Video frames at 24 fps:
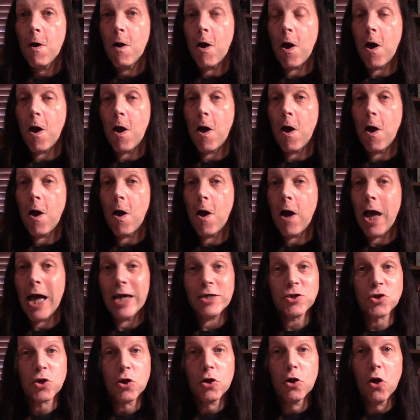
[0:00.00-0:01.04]

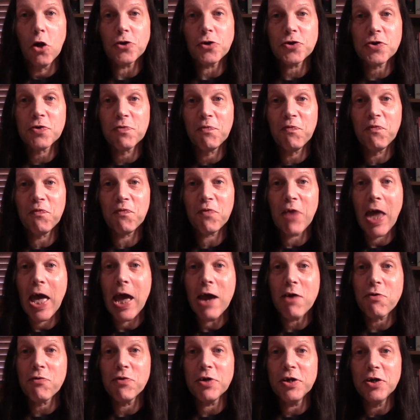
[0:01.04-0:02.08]
has lots of
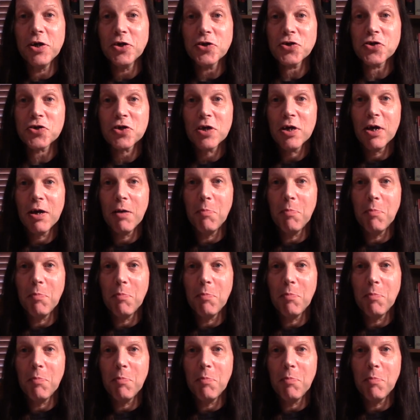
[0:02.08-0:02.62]
floweriness,